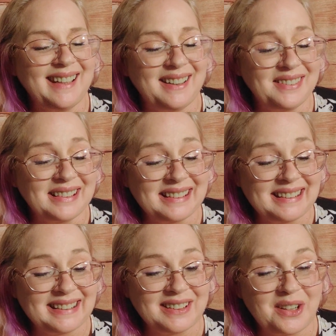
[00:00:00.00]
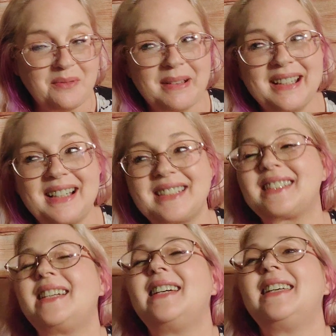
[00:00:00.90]
I really did. Oh my gosh,
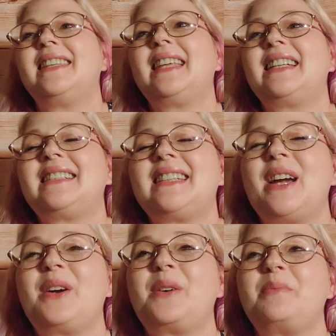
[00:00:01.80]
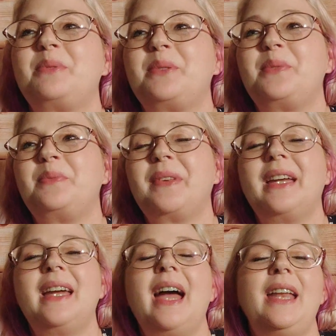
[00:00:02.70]
that's terrible.
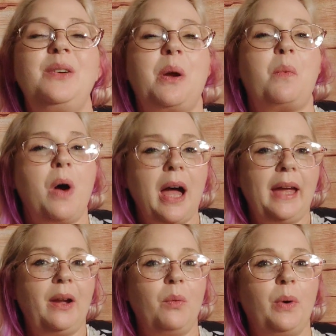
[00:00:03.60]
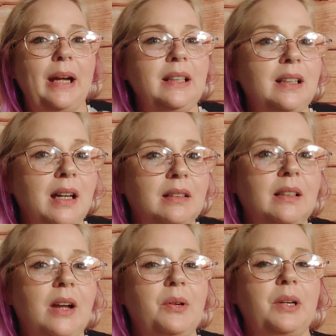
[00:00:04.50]
Anyway, why did God
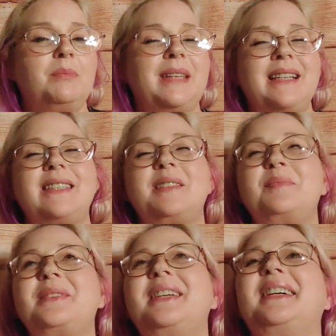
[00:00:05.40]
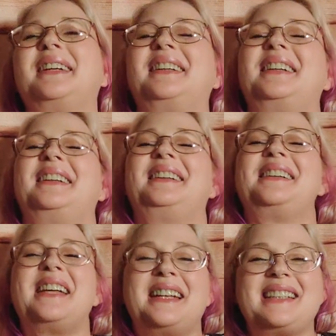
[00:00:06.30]
allow him, that's it.
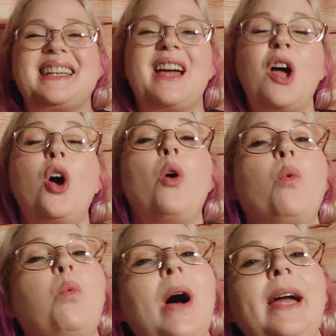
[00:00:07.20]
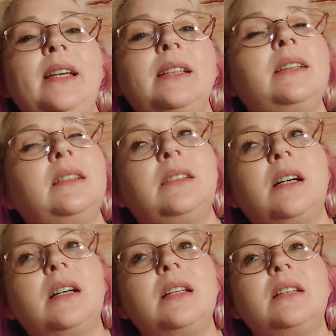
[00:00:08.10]
That's it. Why did
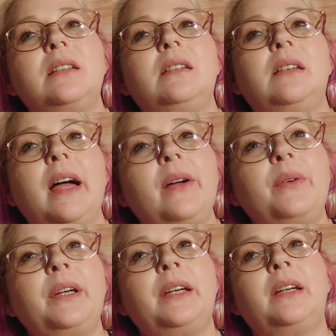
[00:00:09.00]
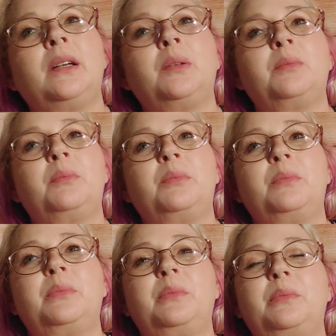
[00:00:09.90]
God allow
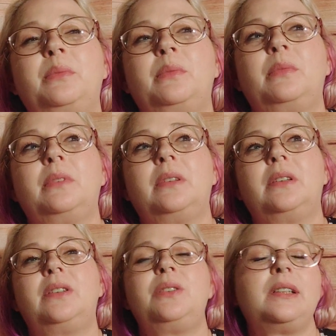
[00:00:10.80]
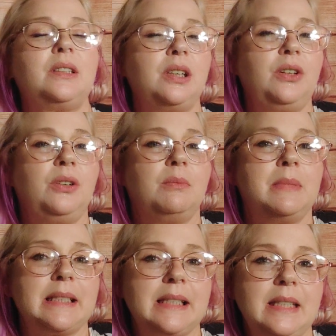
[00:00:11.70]
him to continue to
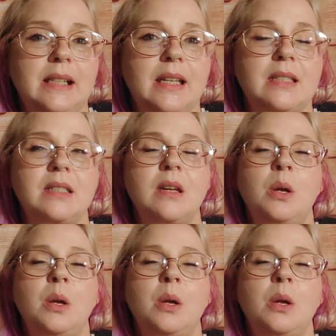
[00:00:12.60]
mislead us?